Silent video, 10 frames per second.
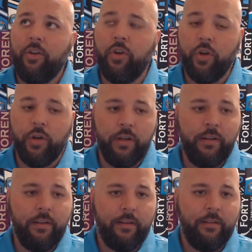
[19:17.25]

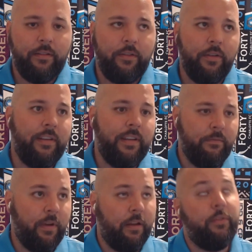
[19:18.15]
good
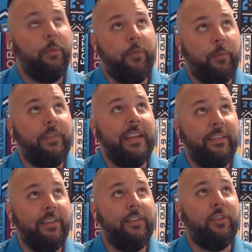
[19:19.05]
from
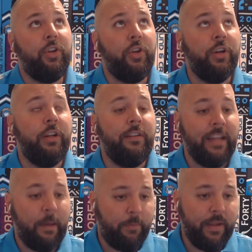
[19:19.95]
decent to good
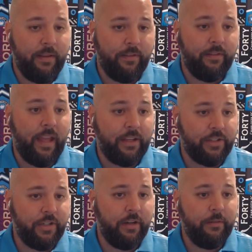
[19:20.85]
depth pieces
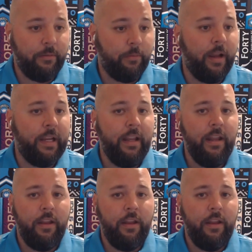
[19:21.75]
last year, right?